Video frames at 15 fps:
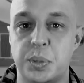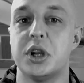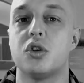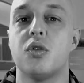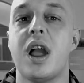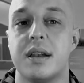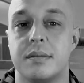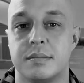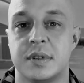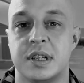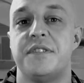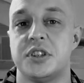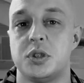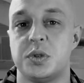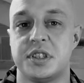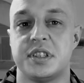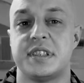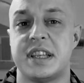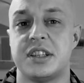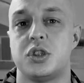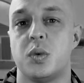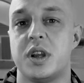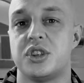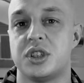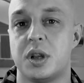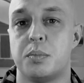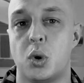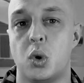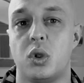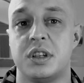but grant, if this was the situation
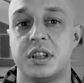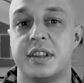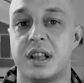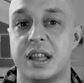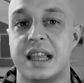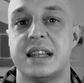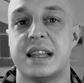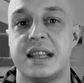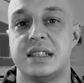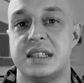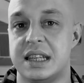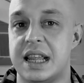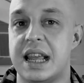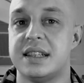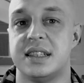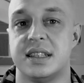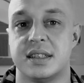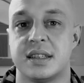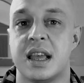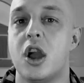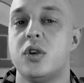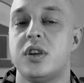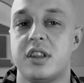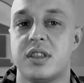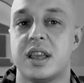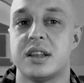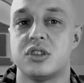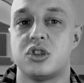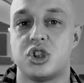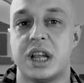in Poland in the late 1980s, how could
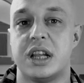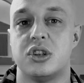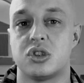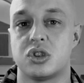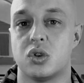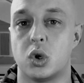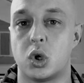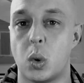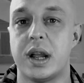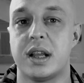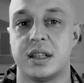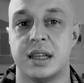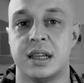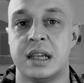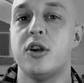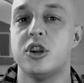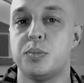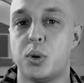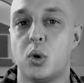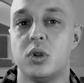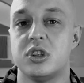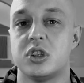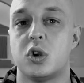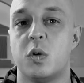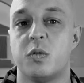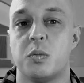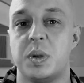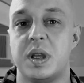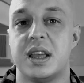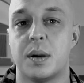things change so quickly? How did Poland go
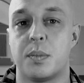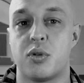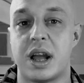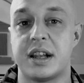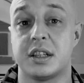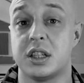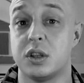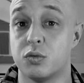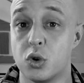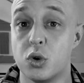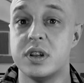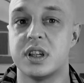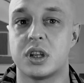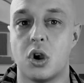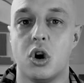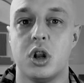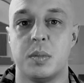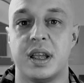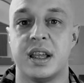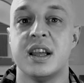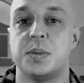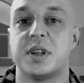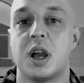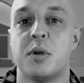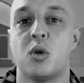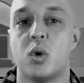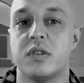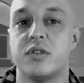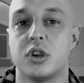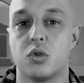from being a practically ruined economy to
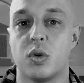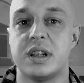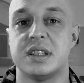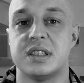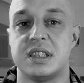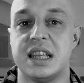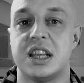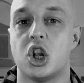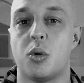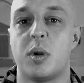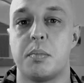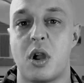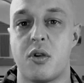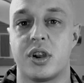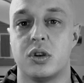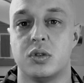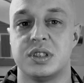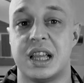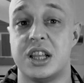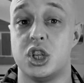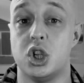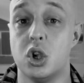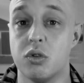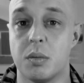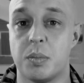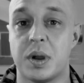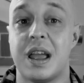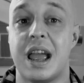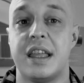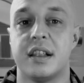becoming one of the greatest economic miracles in
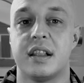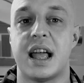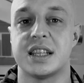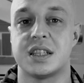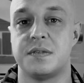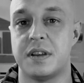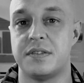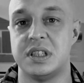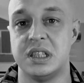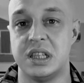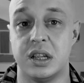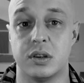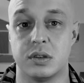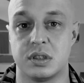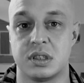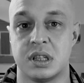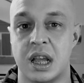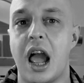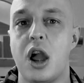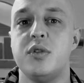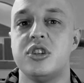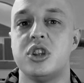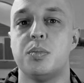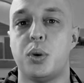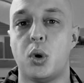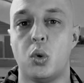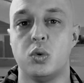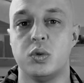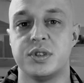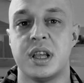Europe in the last 50 years? How did the
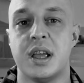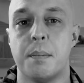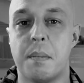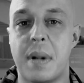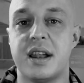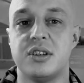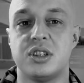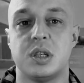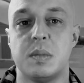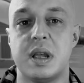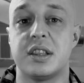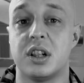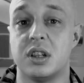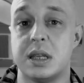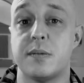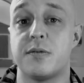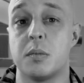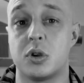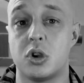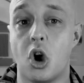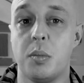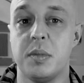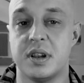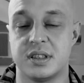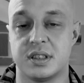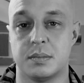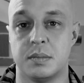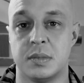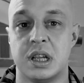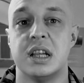Poles manage to make the leap from
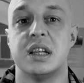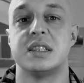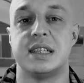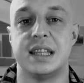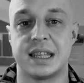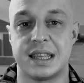communism to